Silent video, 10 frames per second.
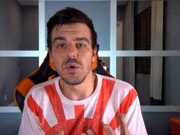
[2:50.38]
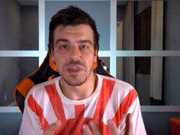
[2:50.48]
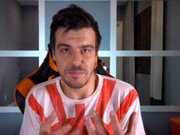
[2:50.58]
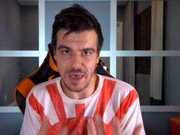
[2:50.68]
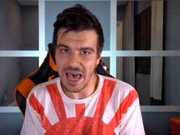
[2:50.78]

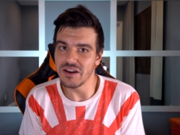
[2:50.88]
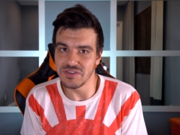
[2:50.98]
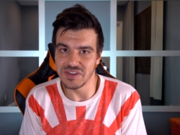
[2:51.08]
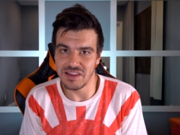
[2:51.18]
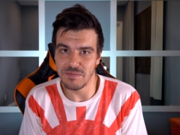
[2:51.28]
with
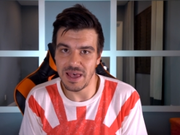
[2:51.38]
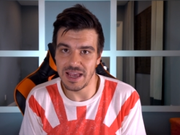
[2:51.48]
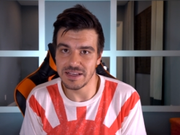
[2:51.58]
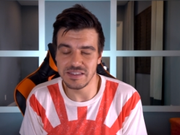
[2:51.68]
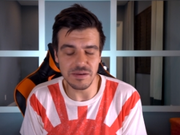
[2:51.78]
paddles on the
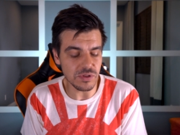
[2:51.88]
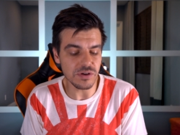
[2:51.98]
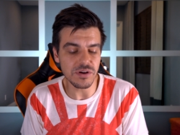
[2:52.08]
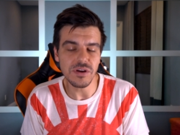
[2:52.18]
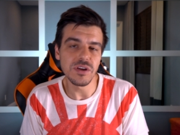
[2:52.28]
back,
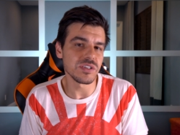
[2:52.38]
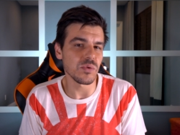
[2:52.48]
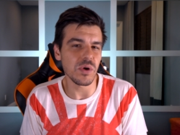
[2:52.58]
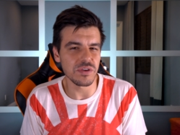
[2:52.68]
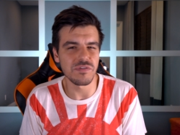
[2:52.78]
similar
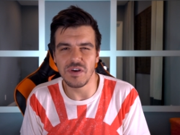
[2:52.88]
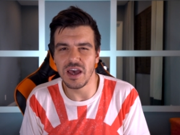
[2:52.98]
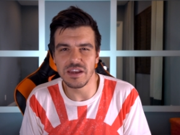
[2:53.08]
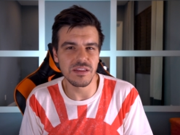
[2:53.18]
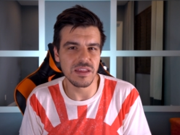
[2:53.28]
to what you'd
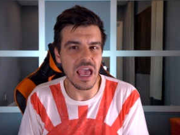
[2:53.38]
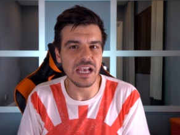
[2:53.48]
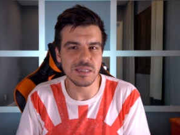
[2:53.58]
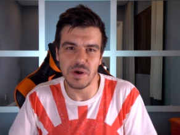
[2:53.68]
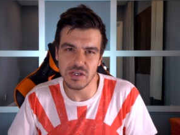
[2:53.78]
find on the
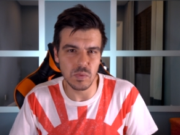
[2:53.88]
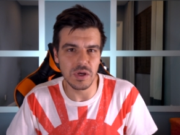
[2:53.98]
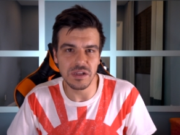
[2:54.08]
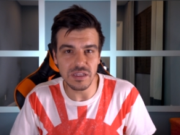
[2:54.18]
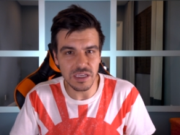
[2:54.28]
Xbox
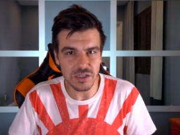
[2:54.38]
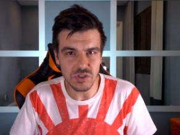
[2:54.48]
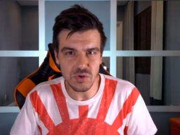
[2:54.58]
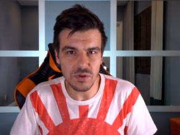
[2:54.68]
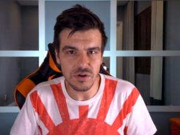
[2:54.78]
One Elite
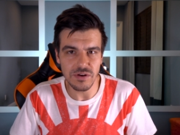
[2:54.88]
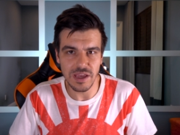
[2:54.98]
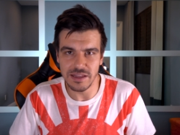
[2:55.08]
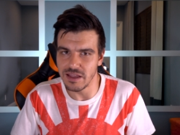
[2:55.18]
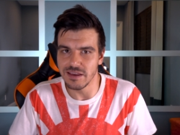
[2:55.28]
controller
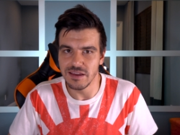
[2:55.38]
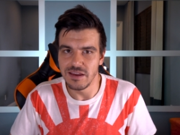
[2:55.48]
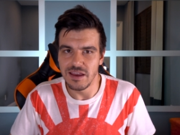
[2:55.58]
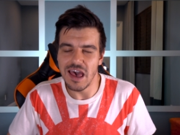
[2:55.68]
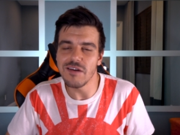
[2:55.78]
and like
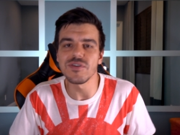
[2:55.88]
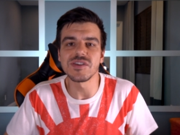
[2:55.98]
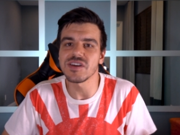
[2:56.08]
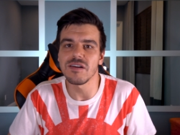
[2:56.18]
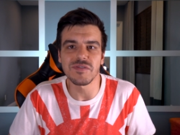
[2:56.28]

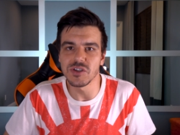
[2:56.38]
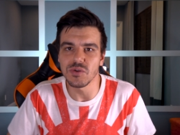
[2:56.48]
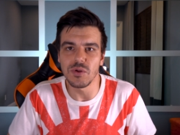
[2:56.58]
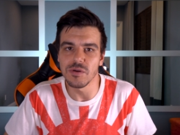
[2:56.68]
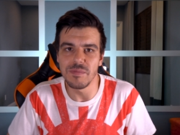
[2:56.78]
every SCUF
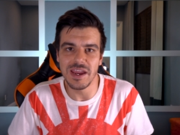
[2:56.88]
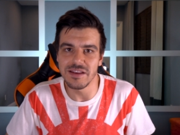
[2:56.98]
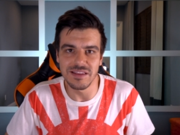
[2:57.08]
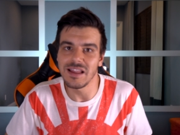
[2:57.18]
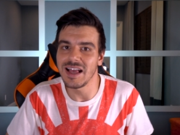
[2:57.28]
controller
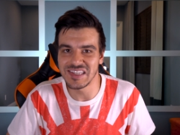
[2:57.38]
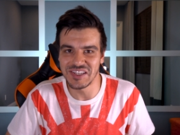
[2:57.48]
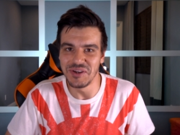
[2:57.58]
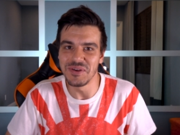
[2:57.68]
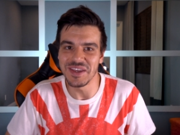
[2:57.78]
made in the
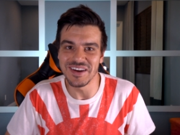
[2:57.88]
last two